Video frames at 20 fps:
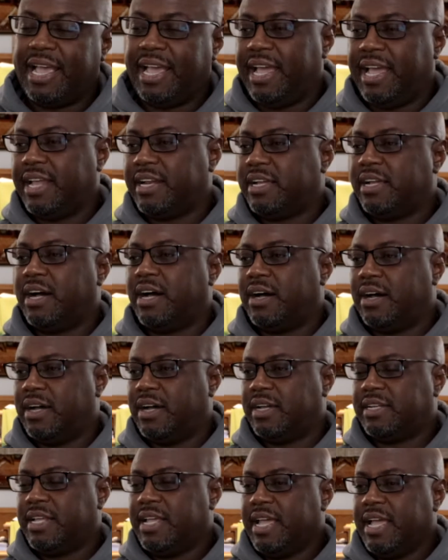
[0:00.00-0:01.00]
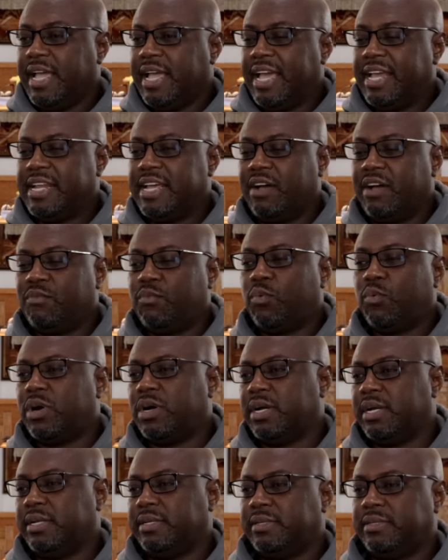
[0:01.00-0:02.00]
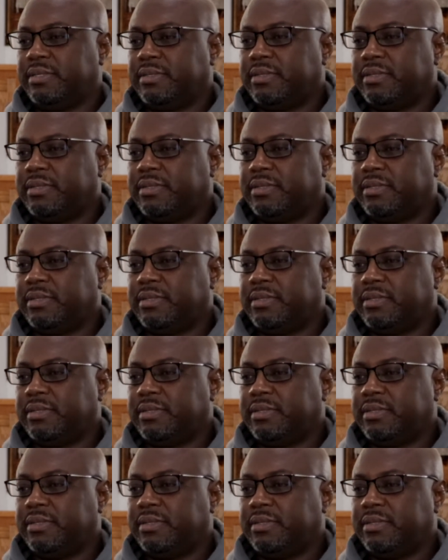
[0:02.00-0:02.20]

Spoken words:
and God and have won.